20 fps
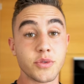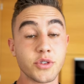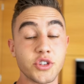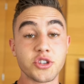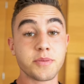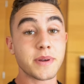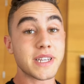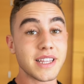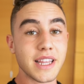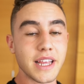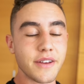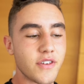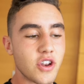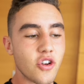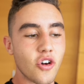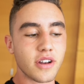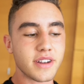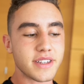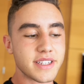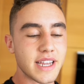So we're just about to leave the
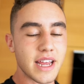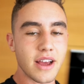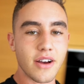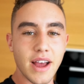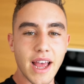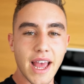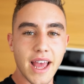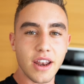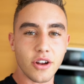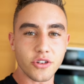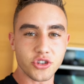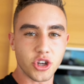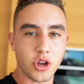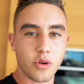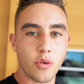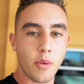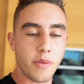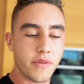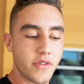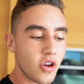Nandas now and I'll show
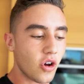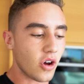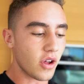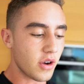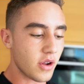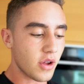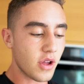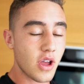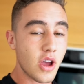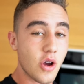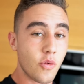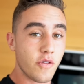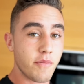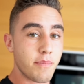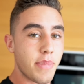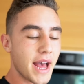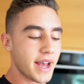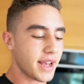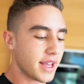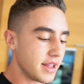you what we've got. We've
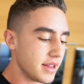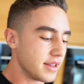packed